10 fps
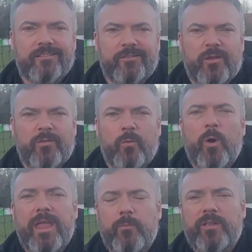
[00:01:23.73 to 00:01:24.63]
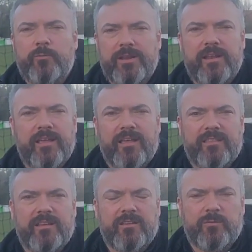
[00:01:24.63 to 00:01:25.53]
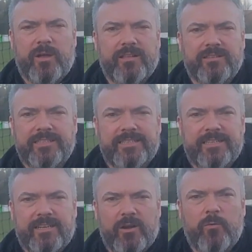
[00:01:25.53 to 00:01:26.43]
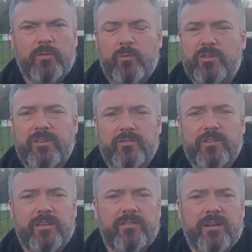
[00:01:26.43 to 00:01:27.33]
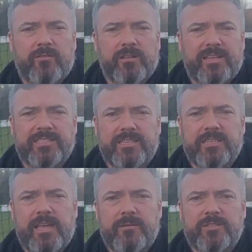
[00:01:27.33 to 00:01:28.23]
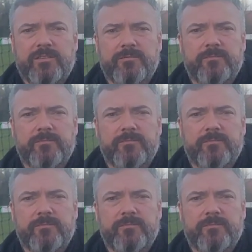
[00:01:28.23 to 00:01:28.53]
the way in which we did it, I think, as well. Hopefully, will just give us a lift now for the last six games.